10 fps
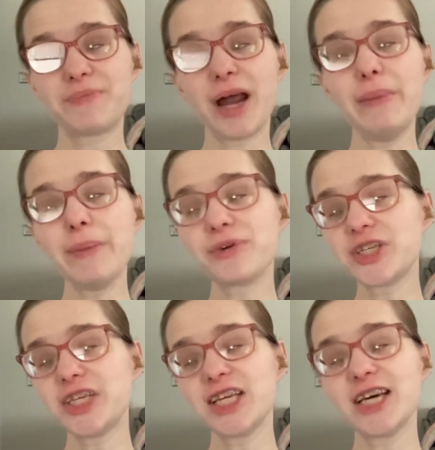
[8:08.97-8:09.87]
but I'm able to
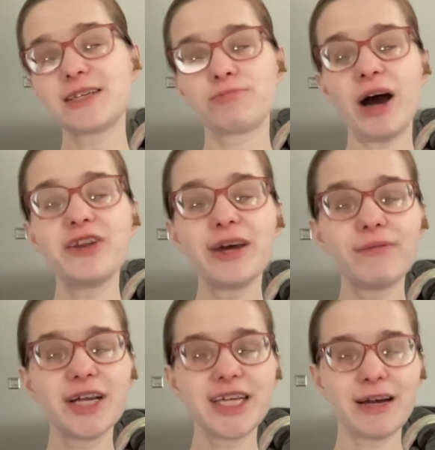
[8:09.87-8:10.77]
see this. Why do they
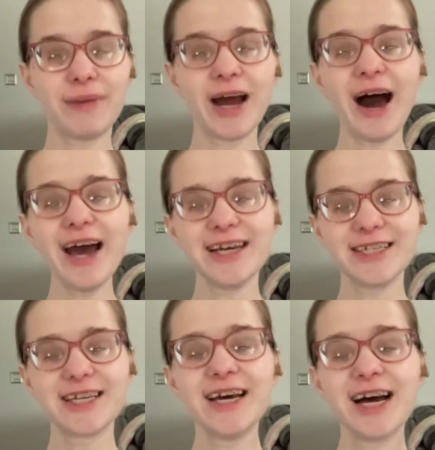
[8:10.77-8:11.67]
want to take my eyes?